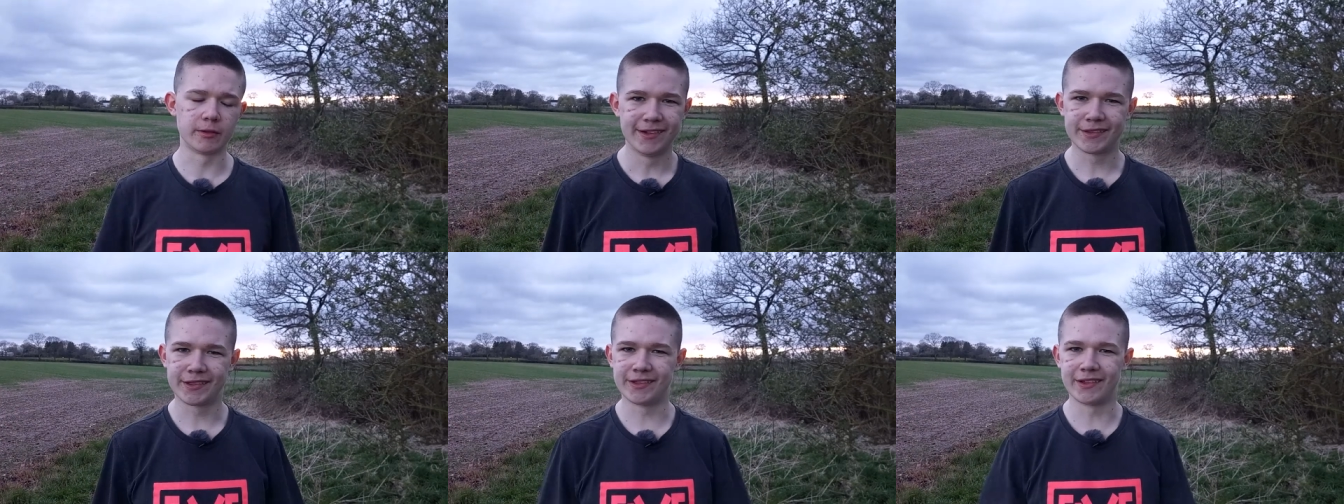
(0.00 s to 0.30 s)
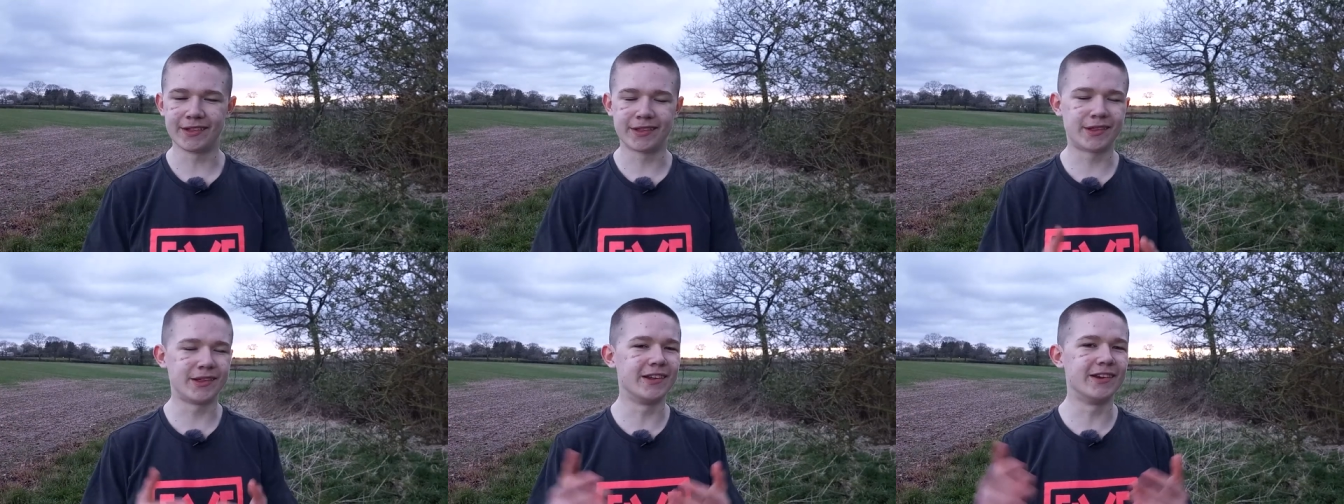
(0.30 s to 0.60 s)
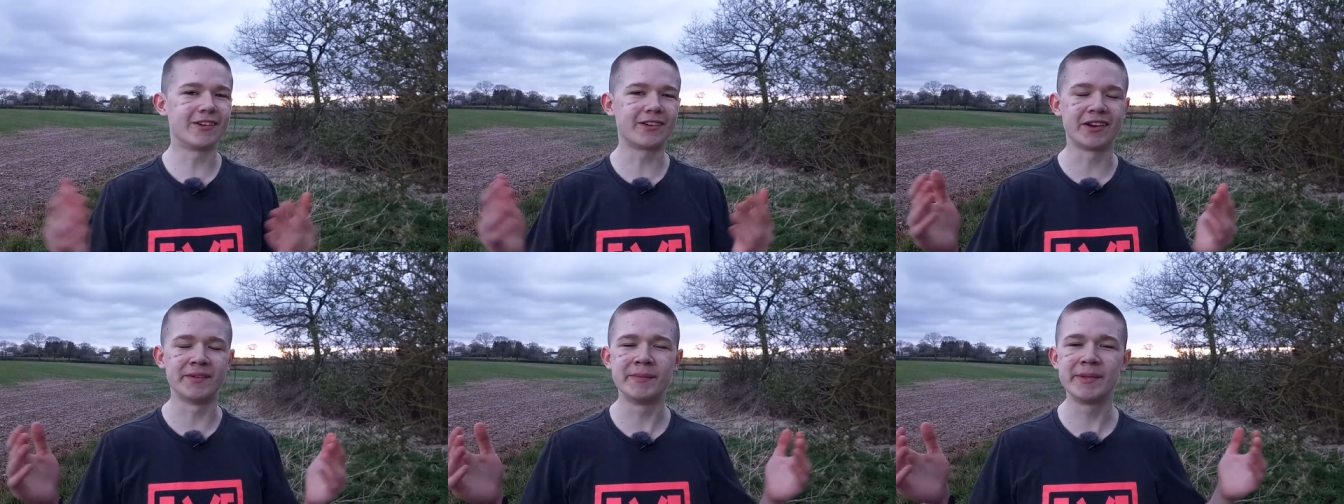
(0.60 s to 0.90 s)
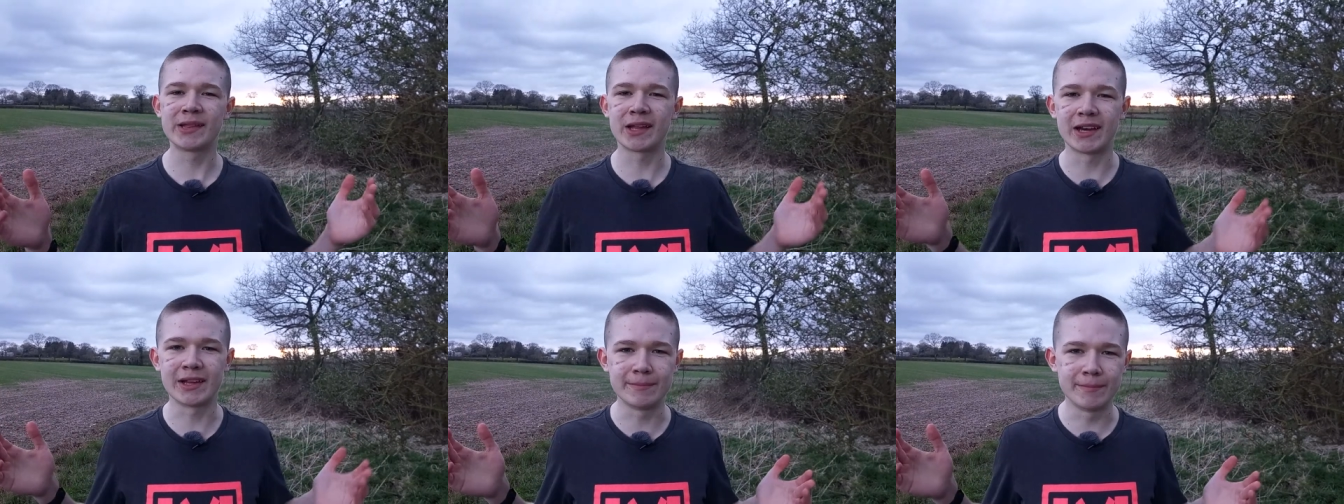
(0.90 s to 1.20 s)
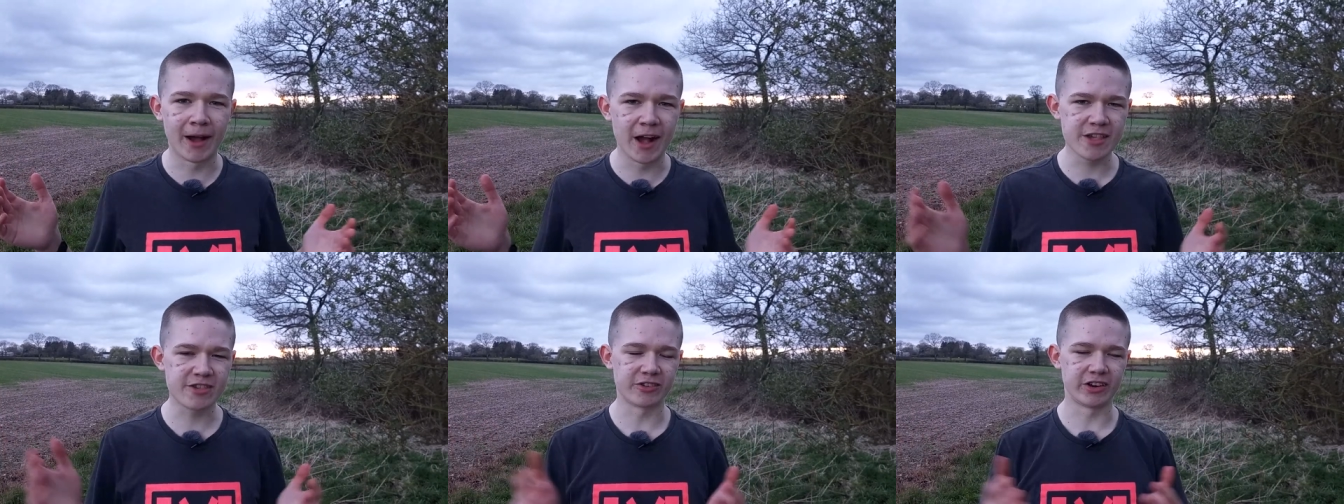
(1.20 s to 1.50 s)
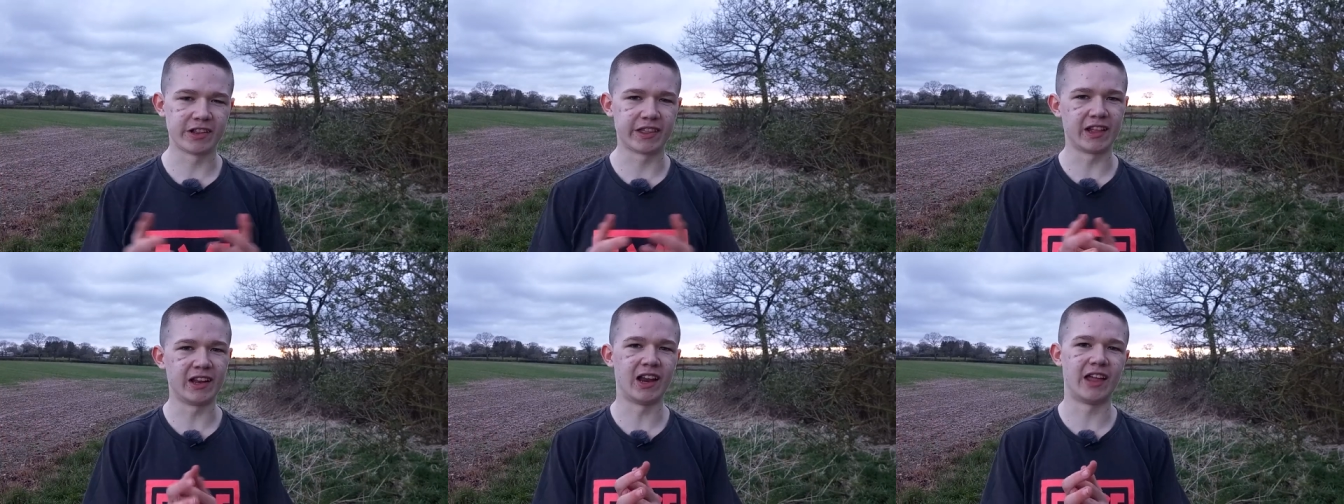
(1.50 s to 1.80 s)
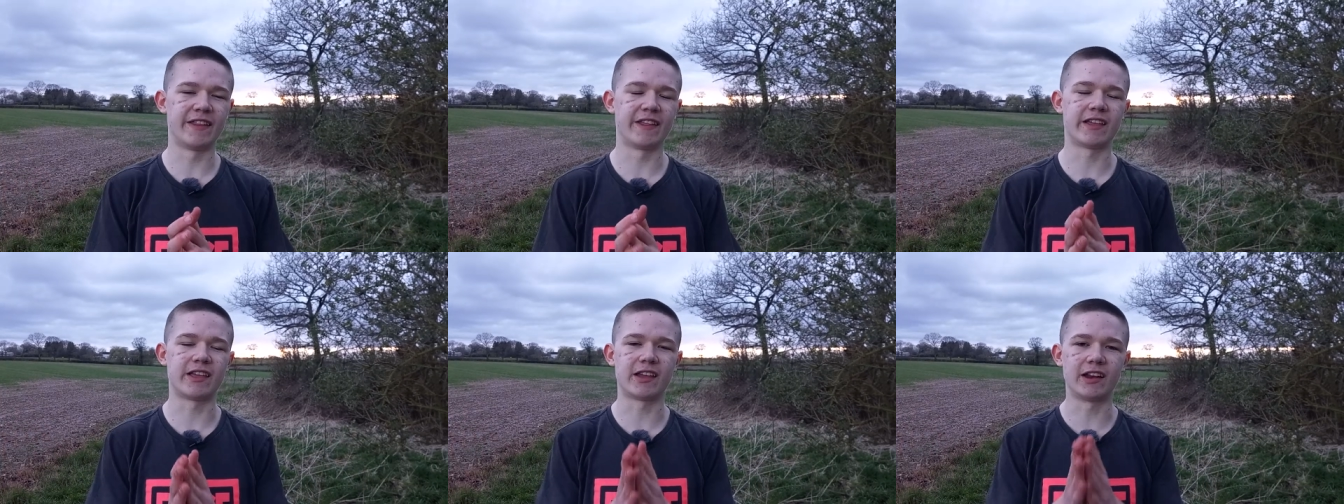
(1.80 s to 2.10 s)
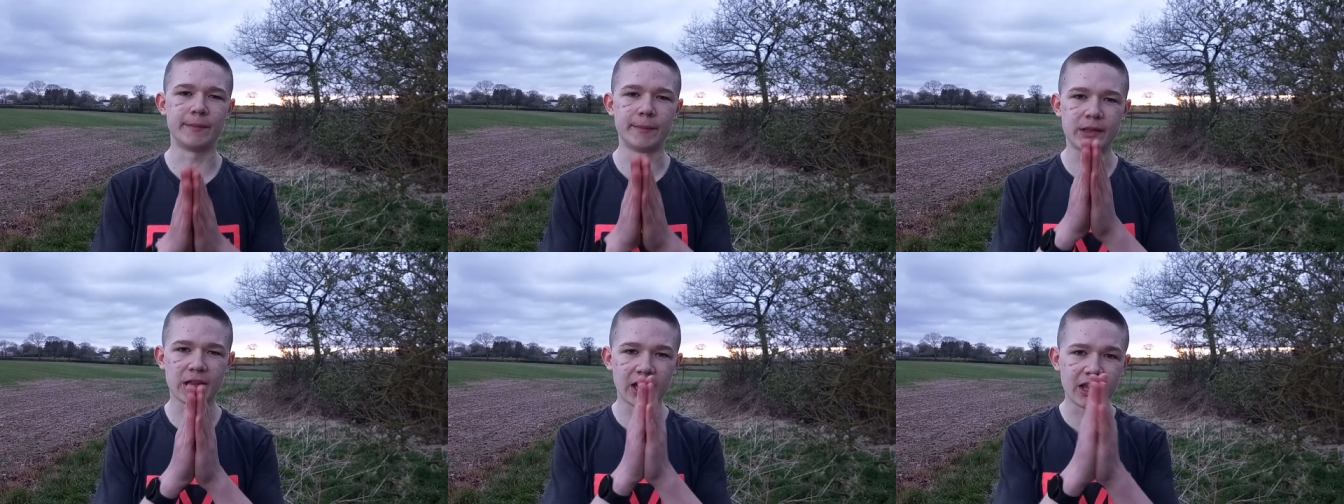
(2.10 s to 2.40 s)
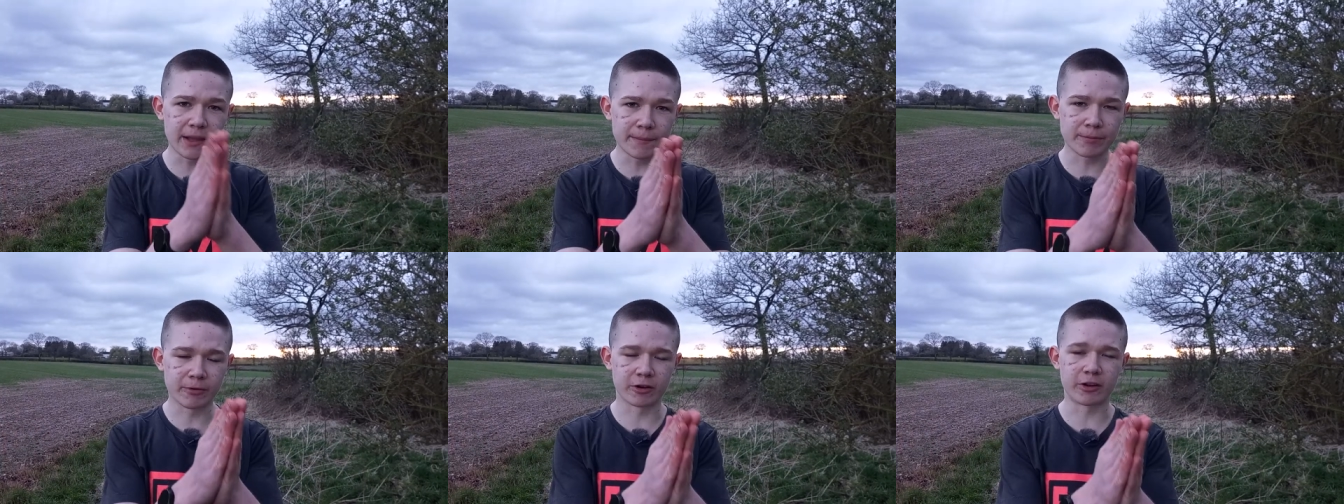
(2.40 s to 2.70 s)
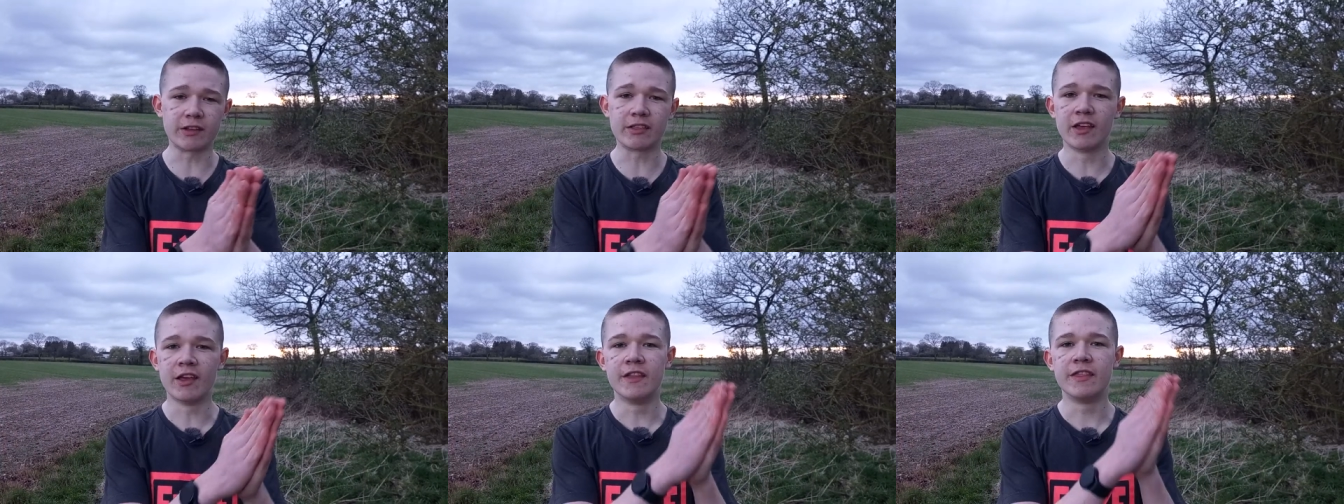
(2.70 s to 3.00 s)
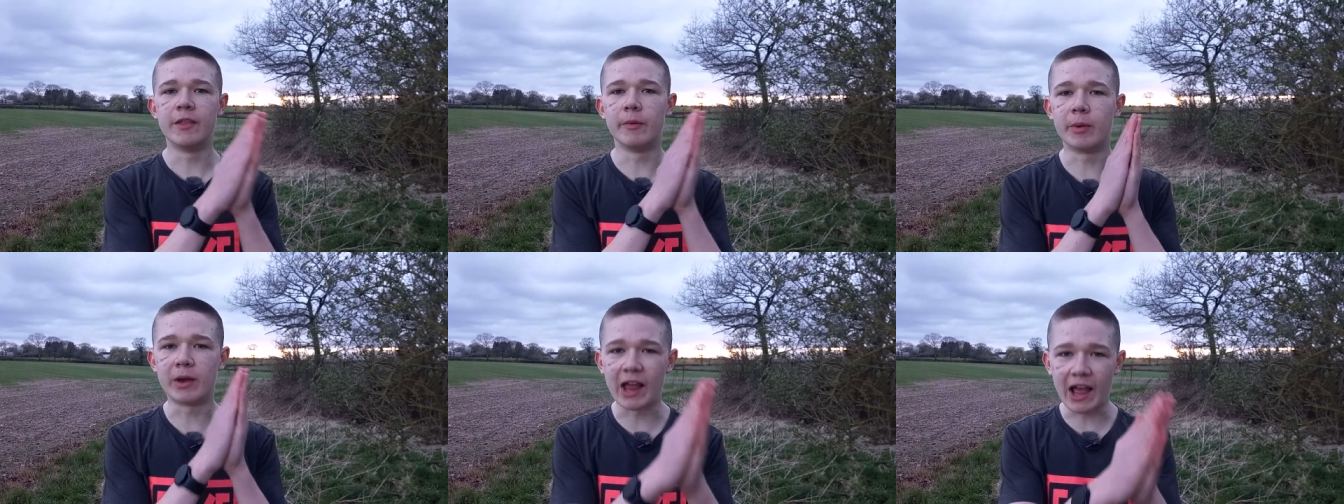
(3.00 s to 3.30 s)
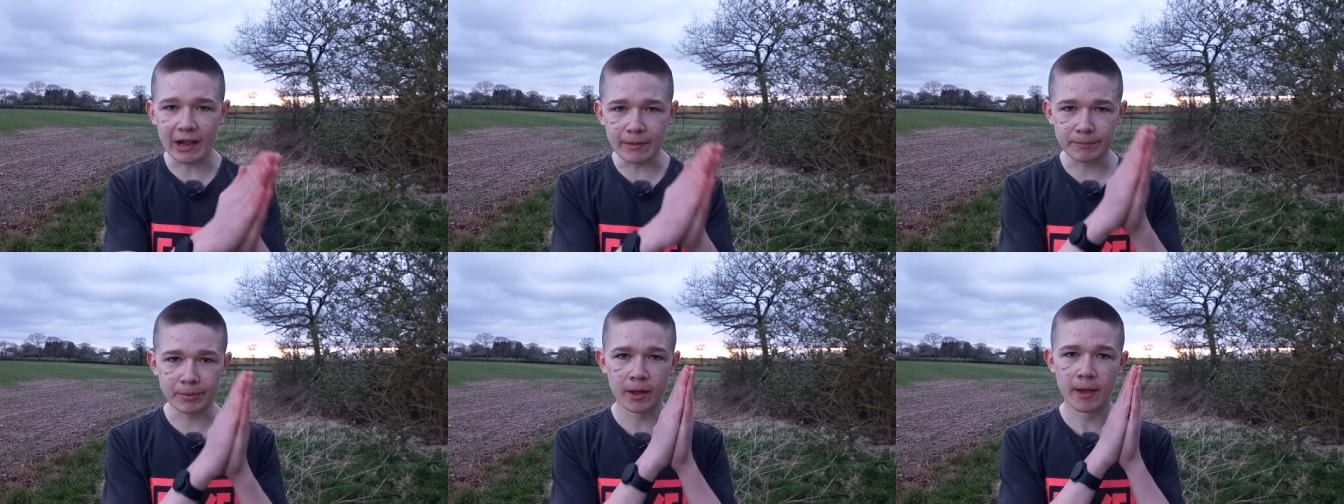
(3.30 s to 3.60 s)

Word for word: So, not, so you're not gonna be selling merch or anything like that. You're gonna be selling a product that will help